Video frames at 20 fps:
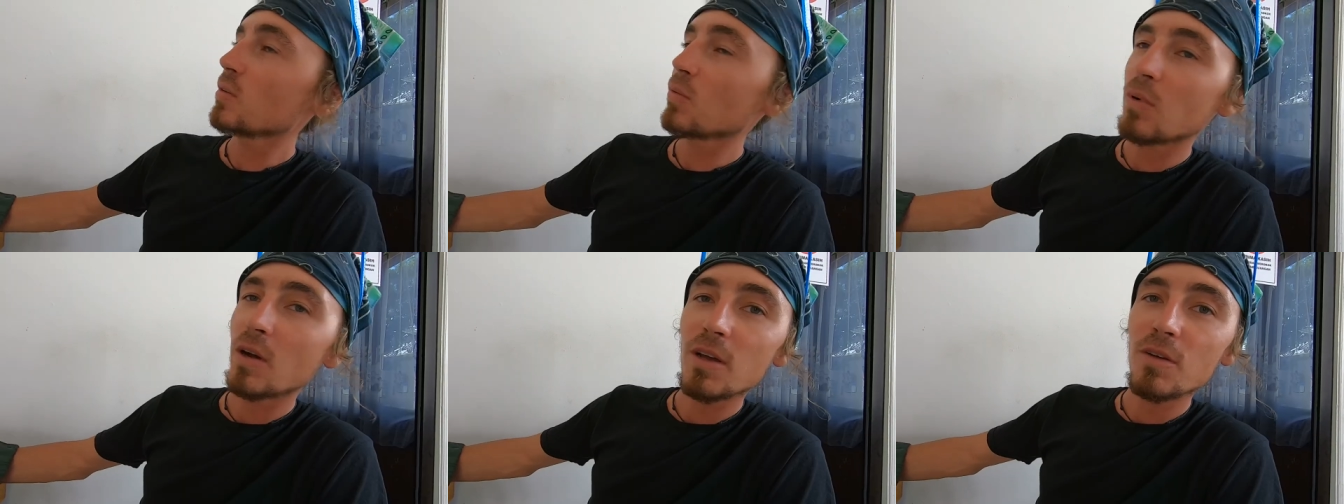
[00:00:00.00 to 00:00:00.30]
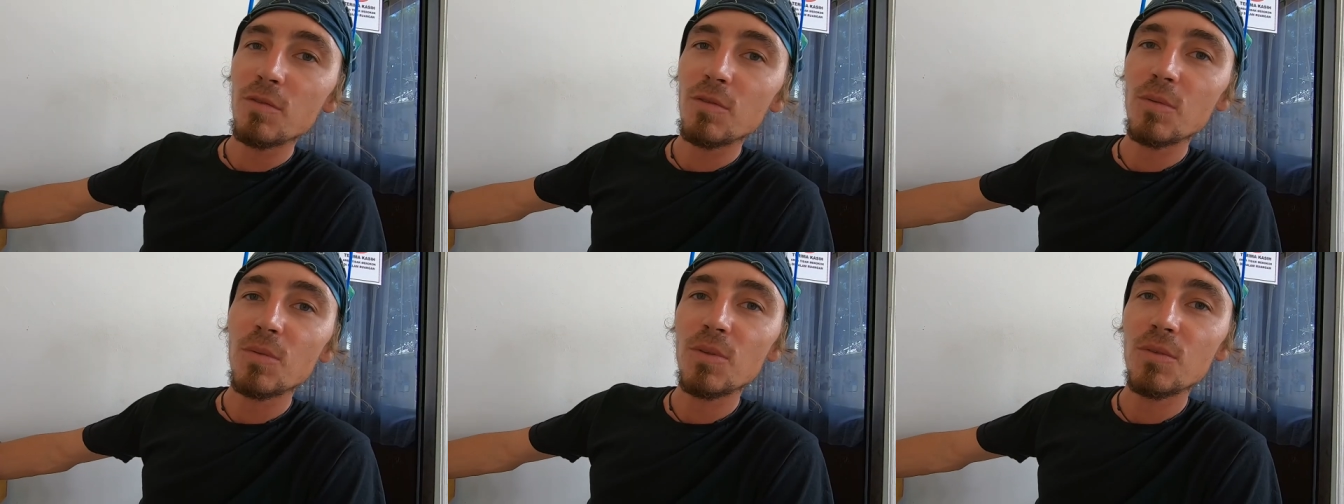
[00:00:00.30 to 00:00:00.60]
gotta
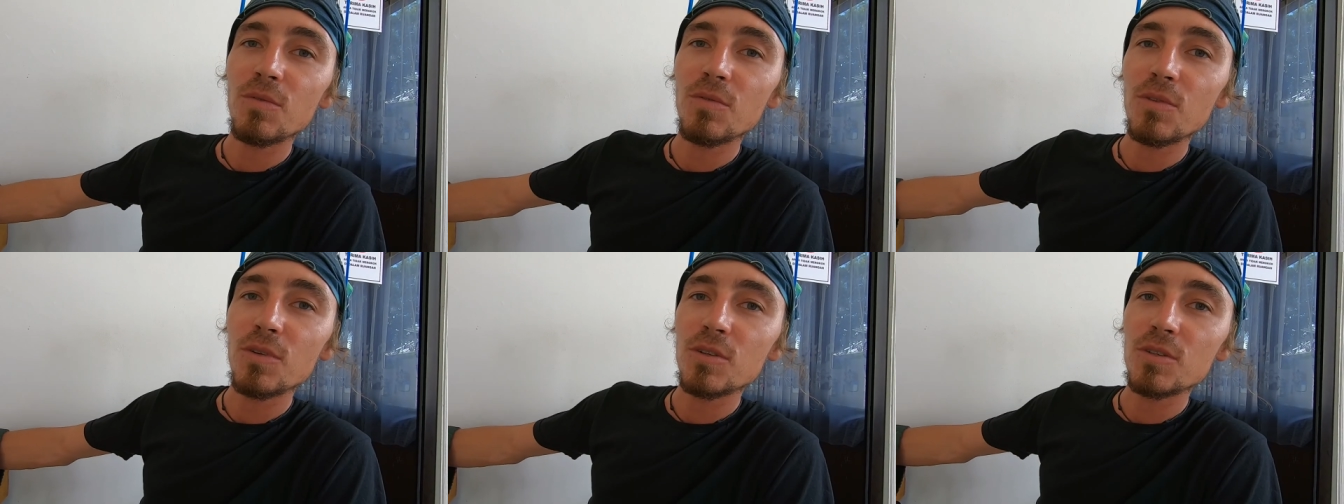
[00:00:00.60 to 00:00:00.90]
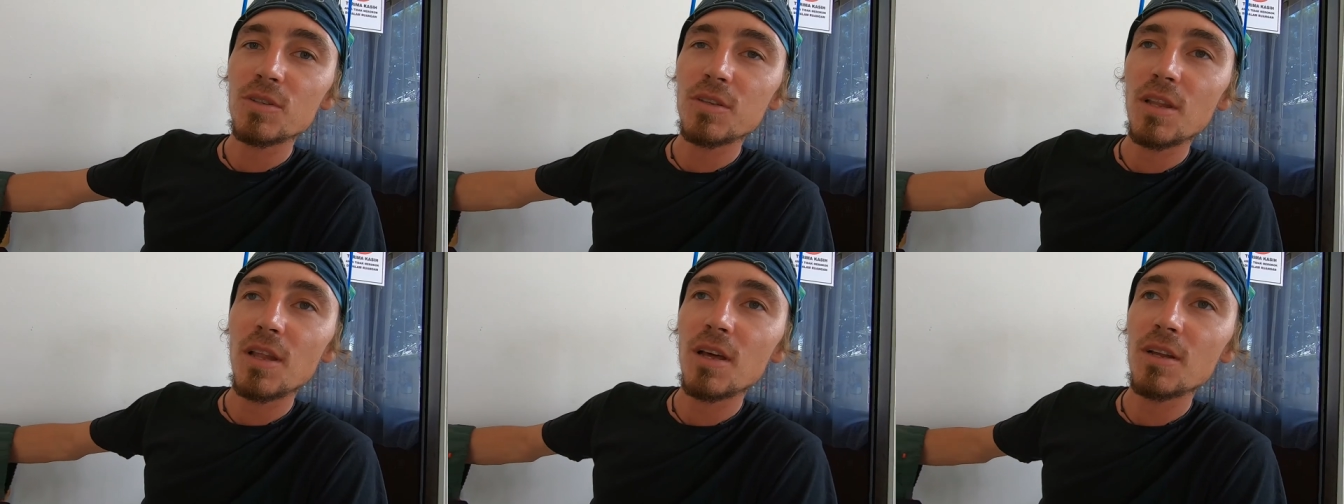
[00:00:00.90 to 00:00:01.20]
wait for them to
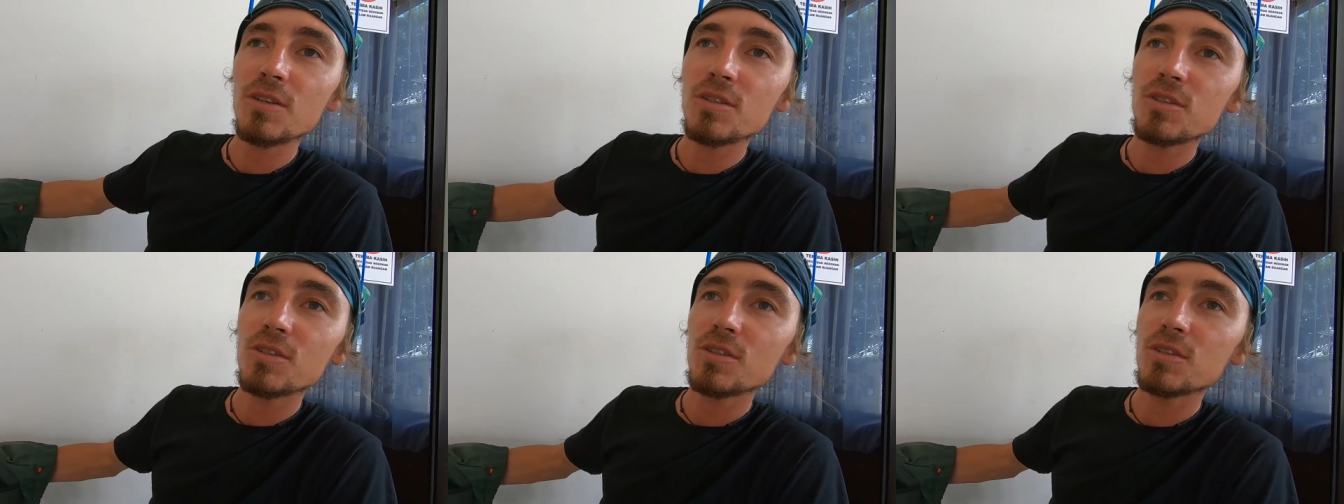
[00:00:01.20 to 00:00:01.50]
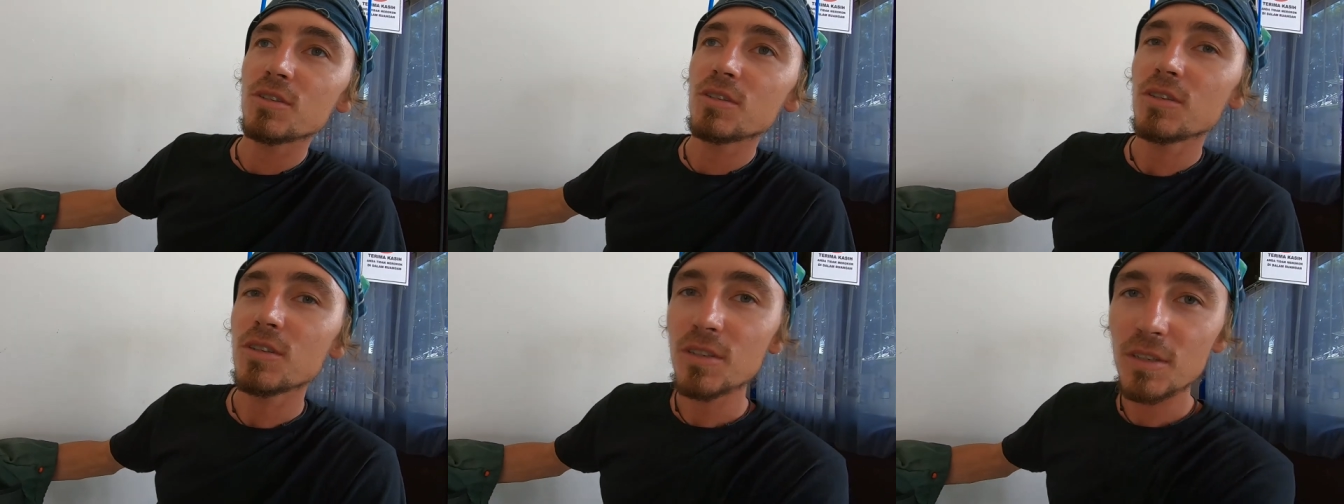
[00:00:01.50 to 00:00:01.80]
finish lunch.
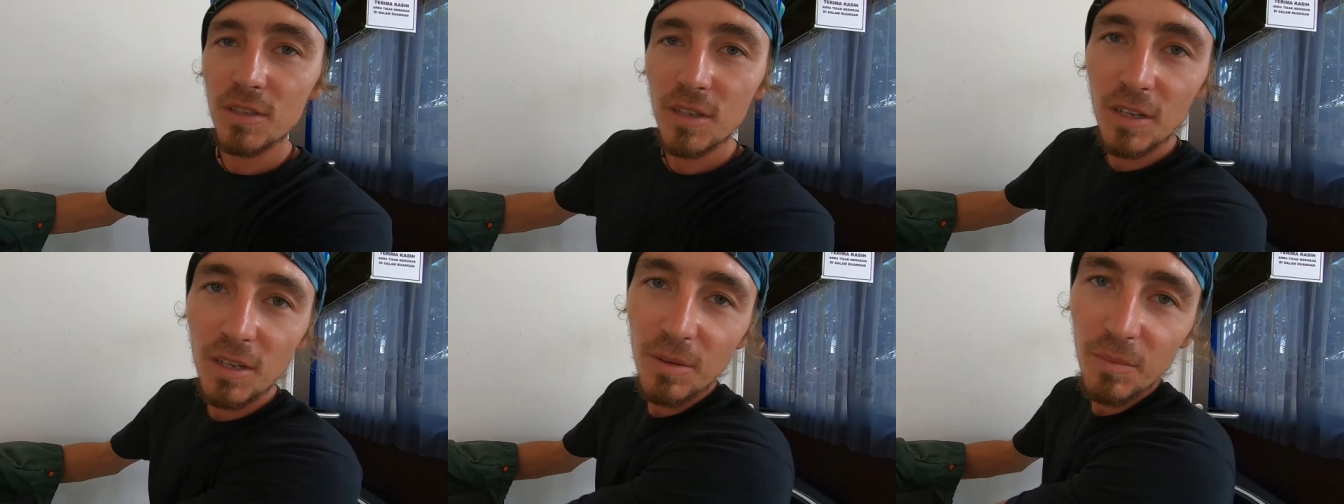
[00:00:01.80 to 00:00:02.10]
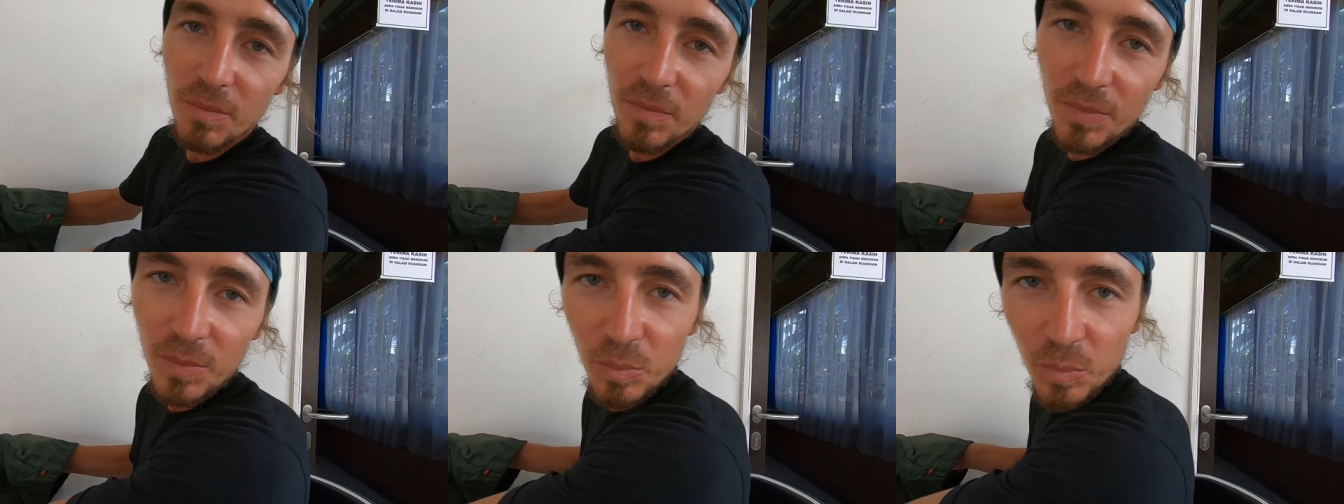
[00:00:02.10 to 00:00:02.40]

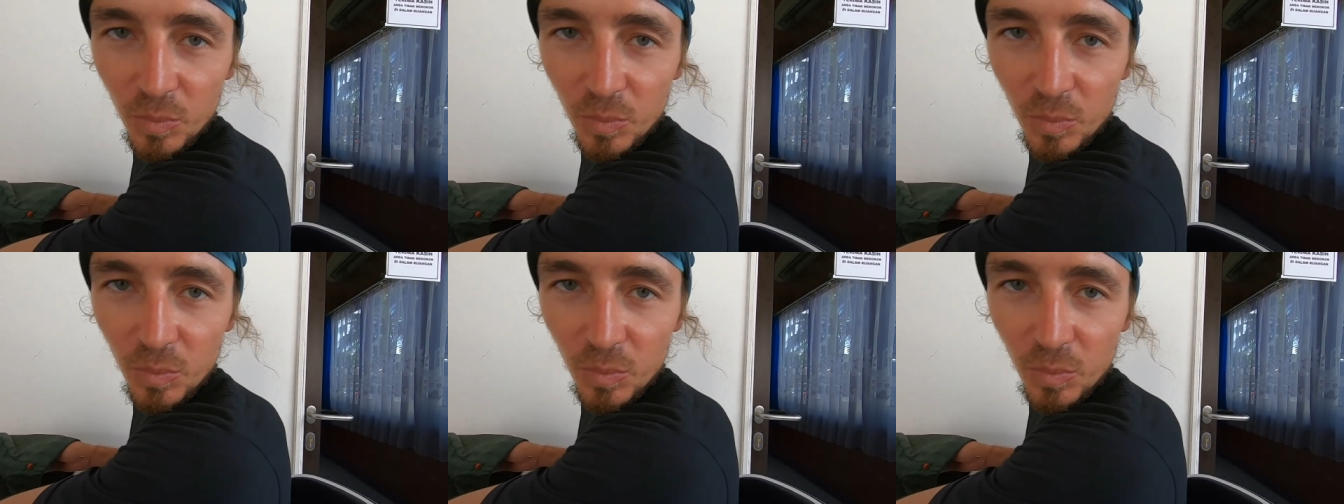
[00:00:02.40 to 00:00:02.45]
Um,